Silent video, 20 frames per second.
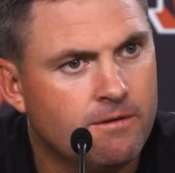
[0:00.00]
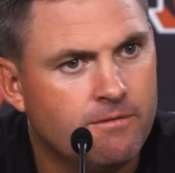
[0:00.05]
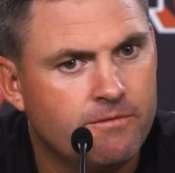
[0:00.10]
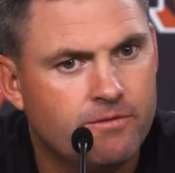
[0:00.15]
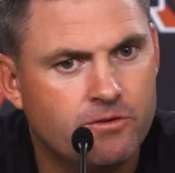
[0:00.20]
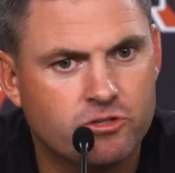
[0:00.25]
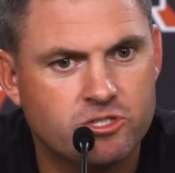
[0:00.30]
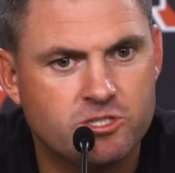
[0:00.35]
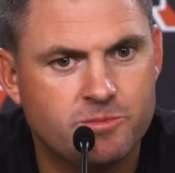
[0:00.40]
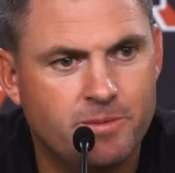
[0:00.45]

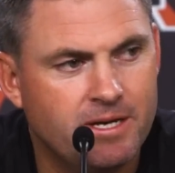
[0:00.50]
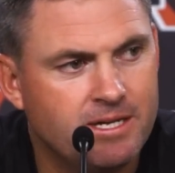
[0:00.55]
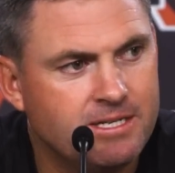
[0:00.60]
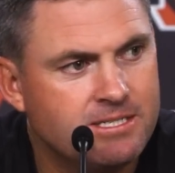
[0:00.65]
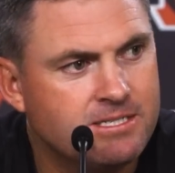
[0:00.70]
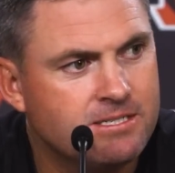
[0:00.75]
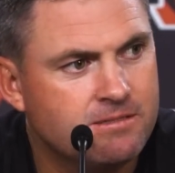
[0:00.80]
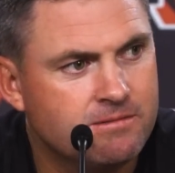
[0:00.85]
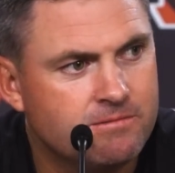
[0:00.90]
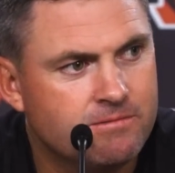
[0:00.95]
Field
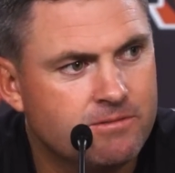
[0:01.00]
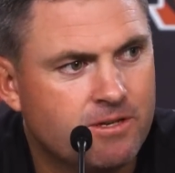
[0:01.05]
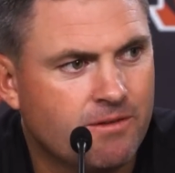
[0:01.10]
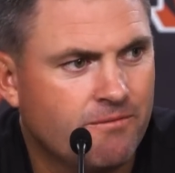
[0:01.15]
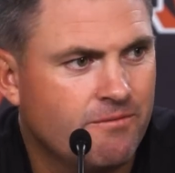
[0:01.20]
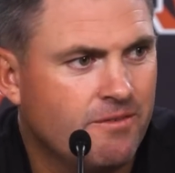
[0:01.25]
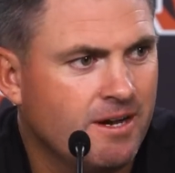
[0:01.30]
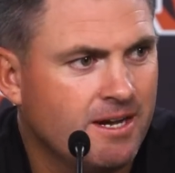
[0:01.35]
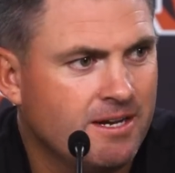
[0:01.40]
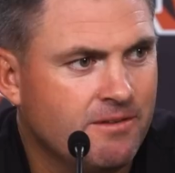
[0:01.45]
space,
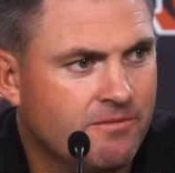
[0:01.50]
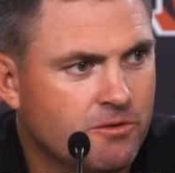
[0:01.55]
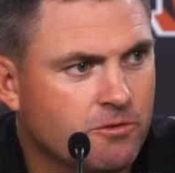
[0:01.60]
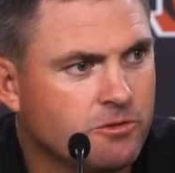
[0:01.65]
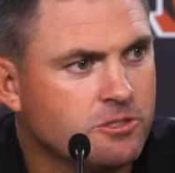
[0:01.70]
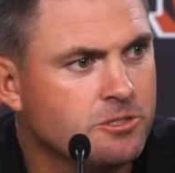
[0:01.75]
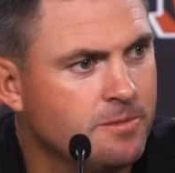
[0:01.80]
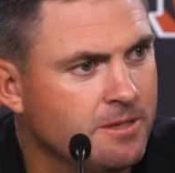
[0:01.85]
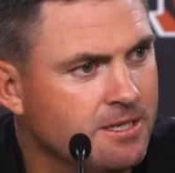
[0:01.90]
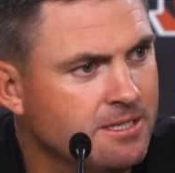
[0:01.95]
confined
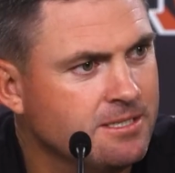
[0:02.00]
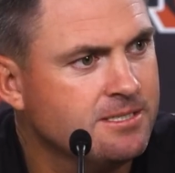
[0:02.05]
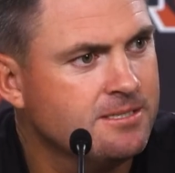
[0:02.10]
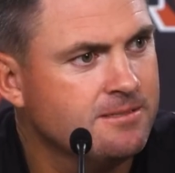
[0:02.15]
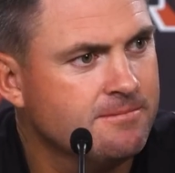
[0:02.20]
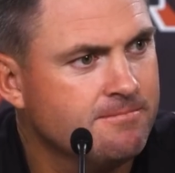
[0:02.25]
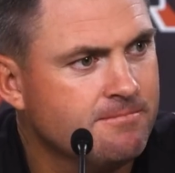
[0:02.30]
field space.